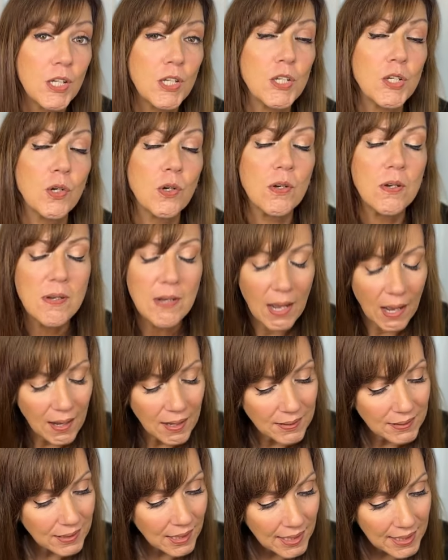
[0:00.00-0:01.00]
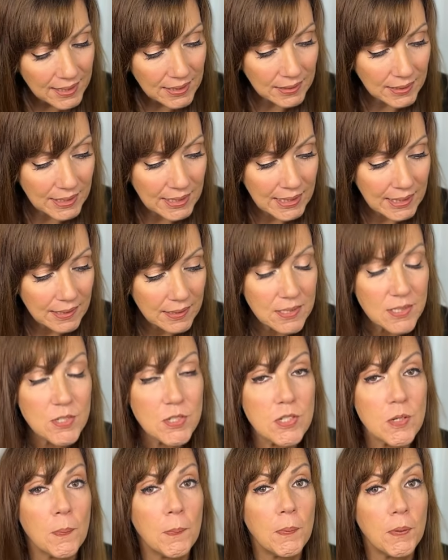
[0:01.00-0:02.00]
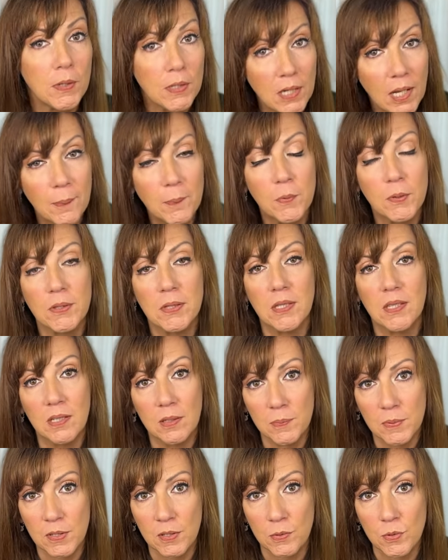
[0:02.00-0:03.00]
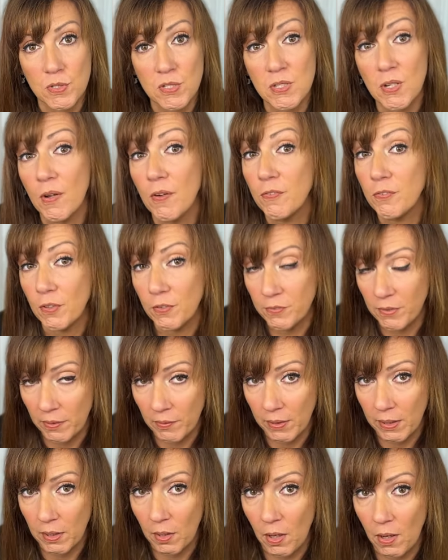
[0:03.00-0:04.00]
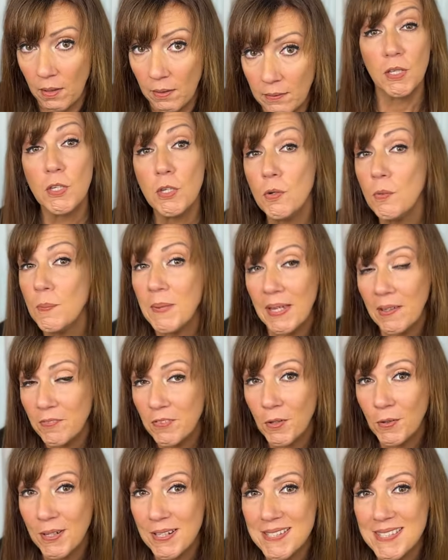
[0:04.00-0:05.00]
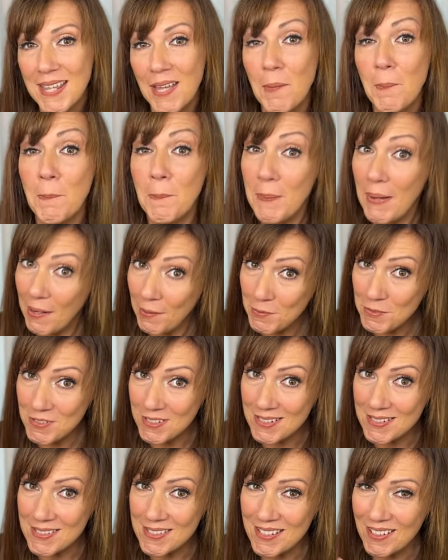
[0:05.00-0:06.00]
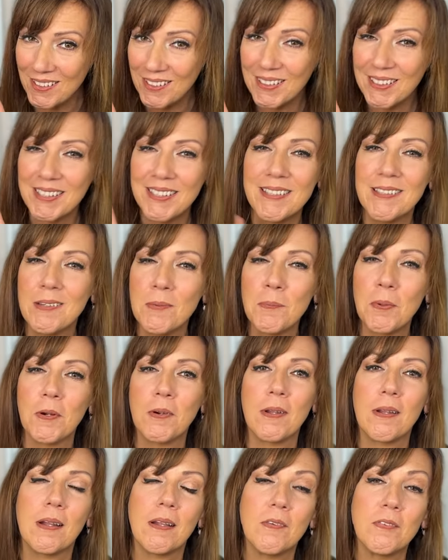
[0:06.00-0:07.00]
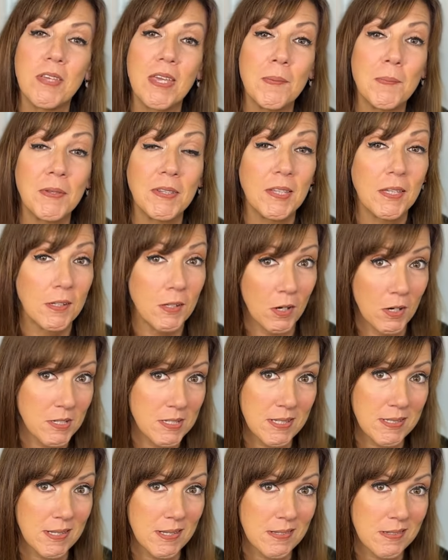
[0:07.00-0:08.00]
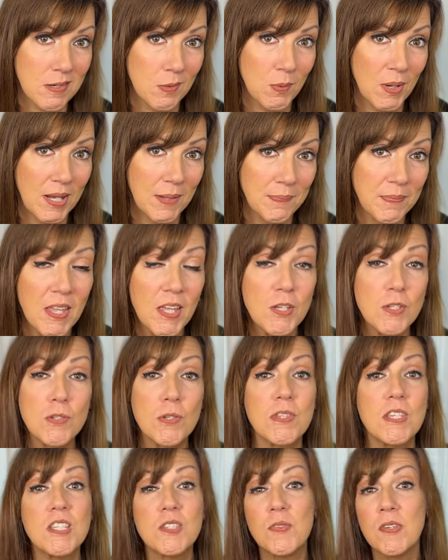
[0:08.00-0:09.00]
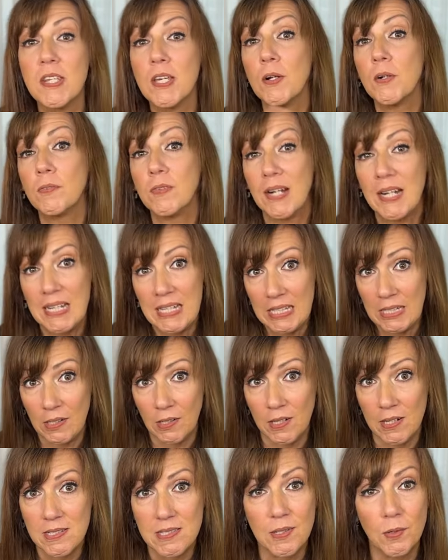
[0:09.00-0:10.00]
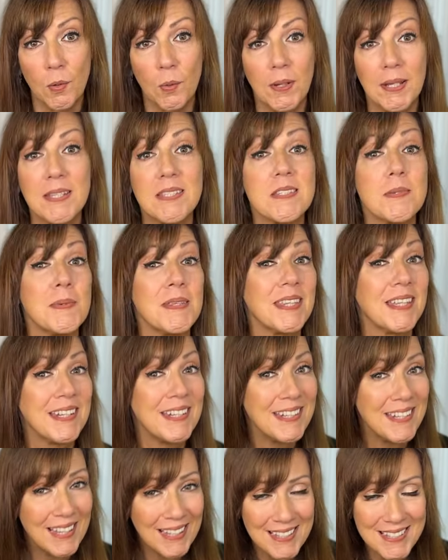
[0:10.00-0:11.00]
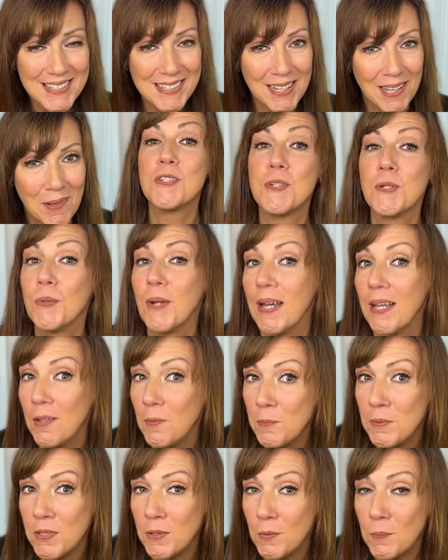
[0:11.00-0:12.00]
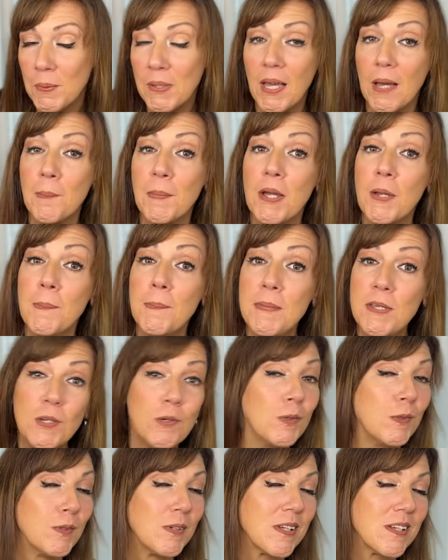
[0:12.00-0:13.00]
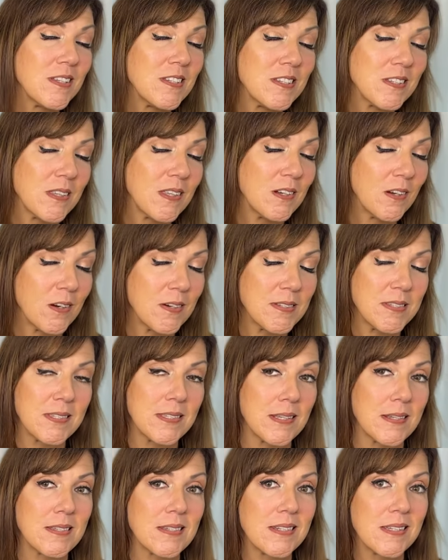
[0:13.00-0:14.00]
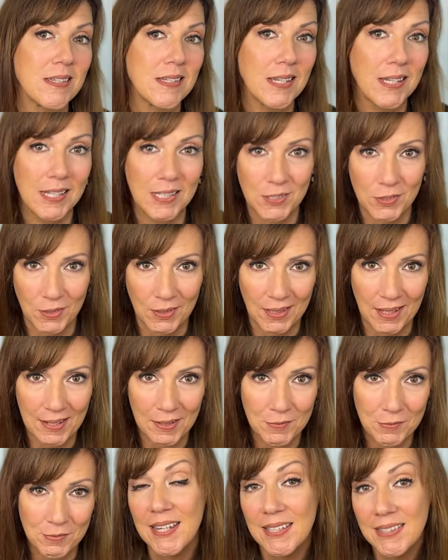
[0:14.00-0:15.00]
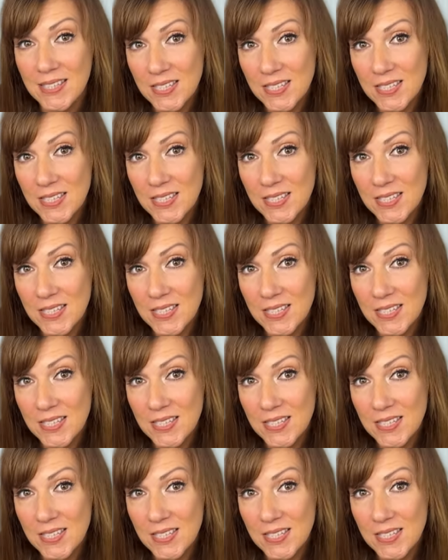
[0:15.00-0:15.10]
you're not likely to put up with the abuse for very long. You may have noticed that boundaries are a key component of keeping the narcissist away. So this video right here is going to be the next step to help you become immune to the narcissist in your life. In